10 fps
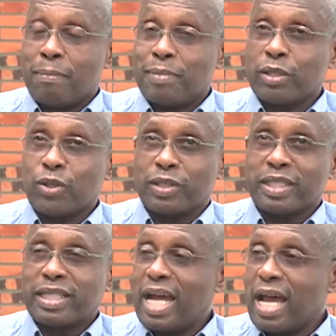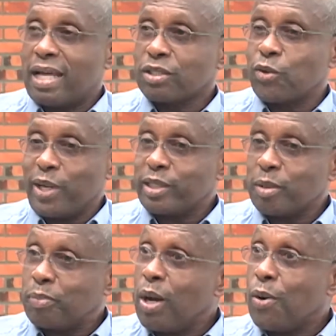because it has greater
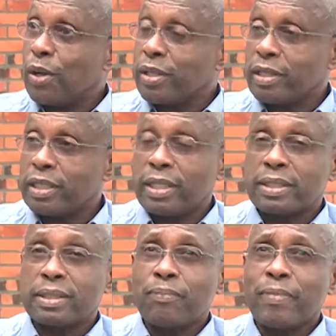power than us.